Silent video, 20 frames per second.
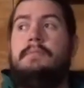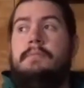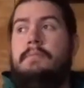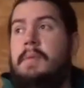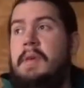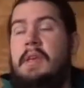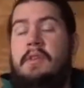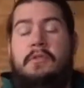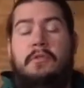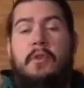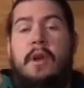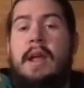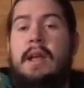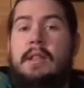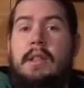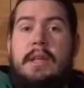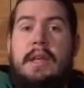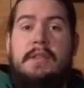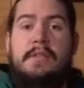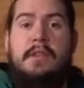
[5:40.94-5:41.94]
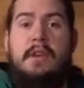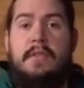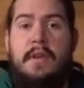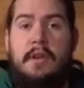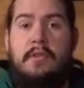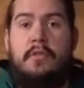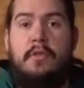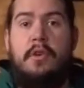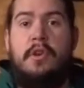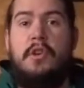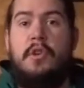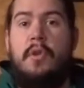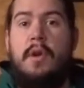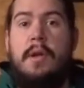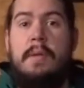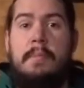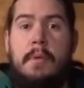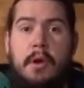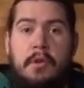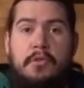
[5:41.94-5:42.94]
Because frankly, as an adventurer, you're
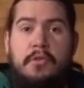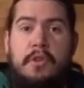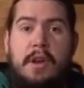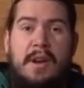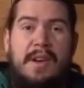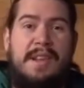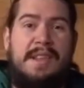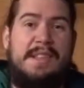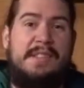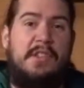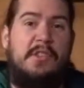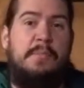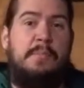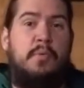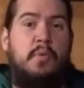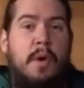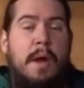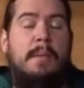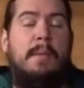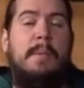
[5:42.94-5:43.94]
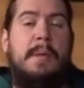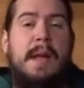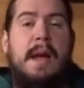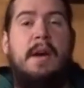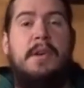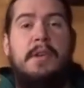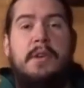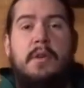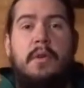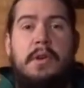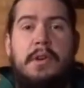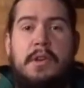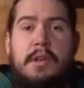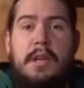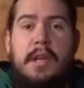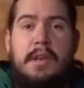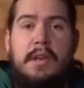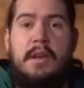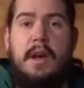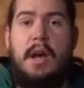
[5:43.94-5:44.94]
a mercenary, and this is probably how you're going to
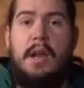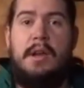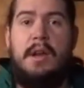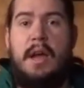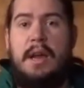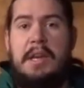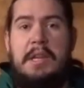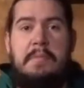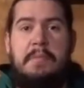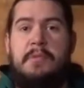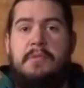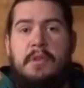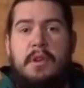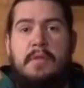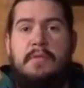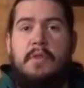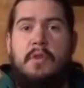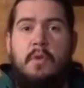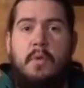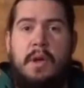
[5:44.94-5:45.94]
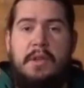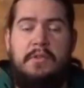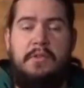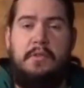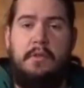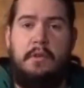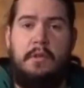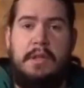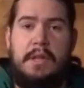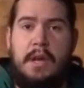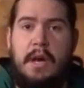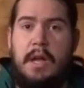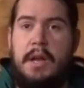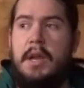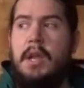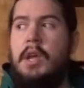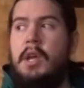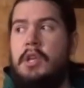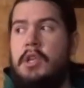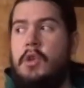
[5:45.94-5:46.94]
get on 90% of your quests early on.
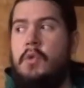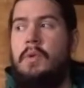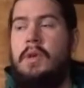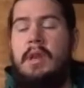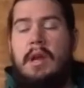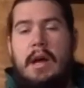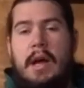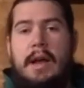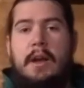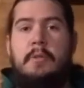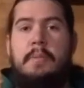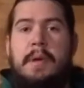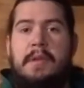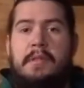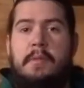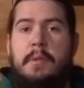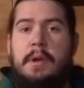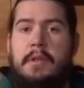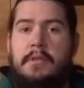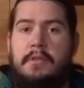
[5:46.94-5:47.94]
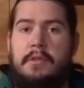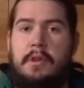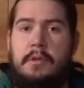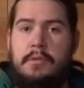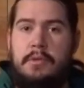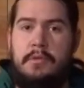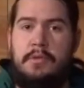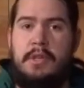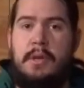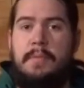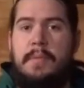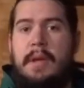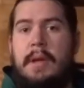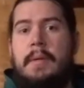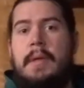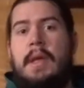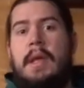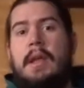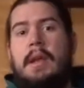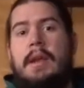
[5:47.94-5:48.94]
You get hired by someone else to go do something.
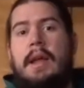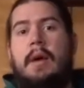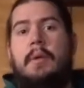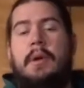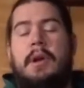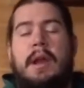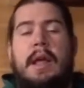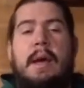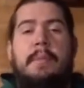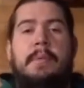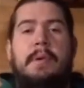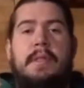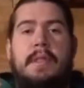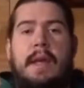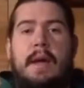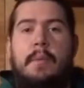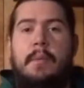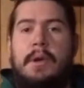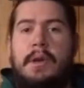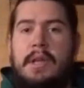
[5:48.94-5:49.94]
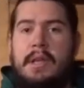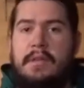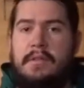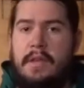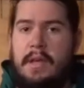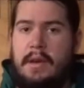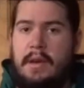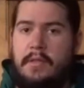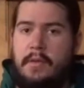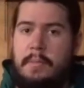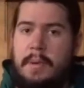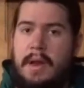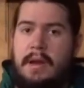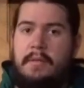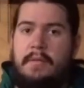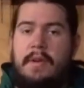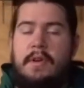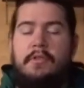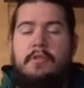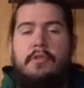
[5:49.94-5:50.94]
Now, what had happened in that one is another band
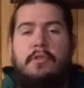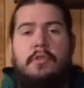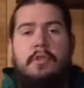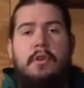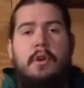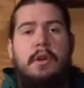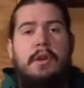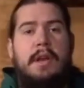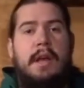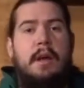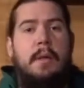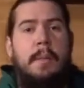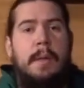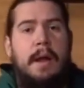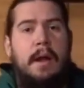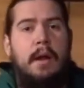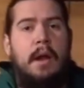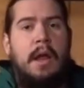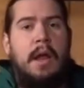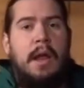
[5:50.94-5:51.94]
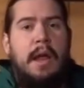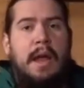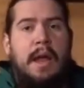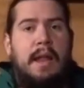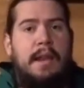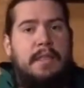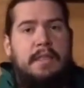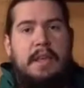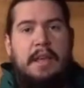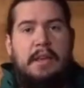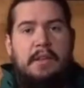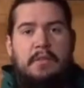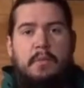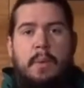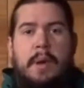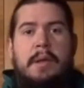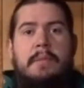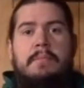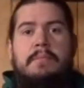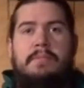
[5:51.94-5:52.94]
of adventurers had gone down there, and things
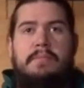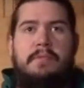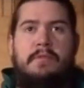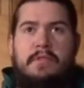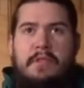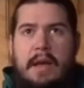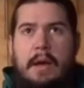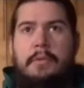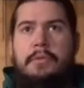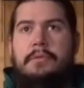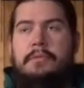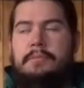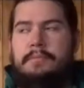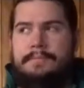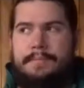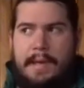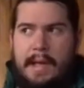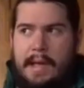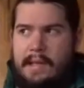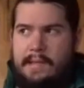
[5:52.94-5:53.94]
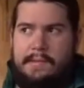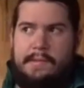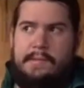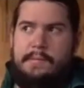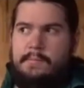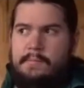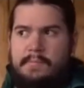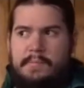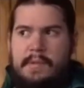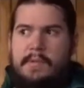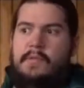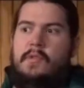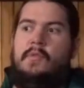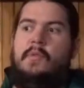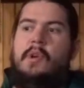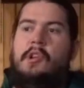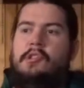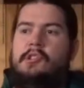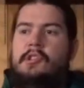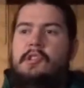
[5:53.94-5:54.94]
went south. As, if you've
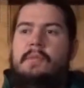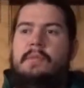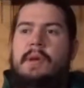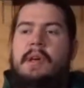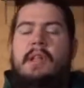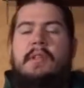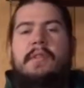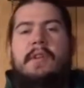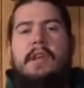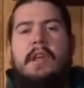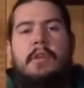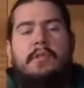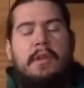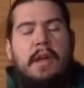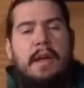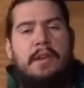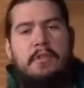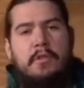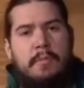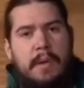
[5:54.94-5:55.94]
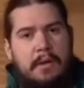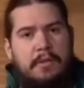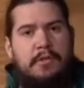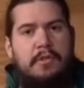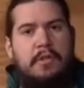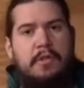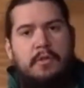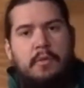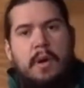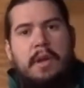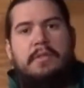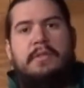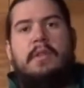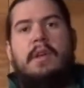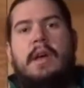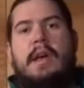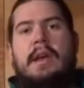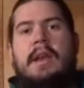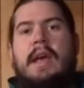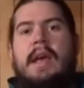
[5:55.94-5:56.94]
watched any of my other videos, I do mention this quest
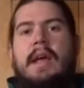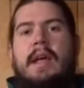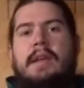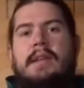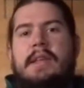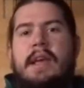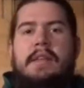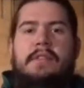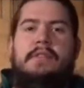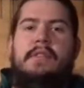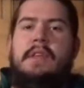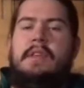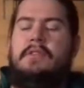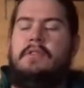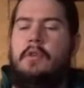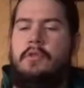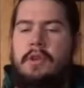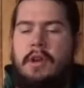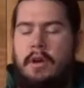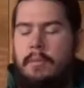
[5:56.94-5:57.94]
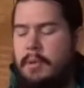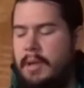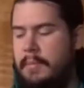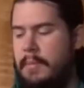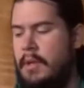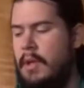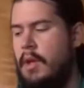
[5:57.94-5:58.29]
line, and yes, things go terribly.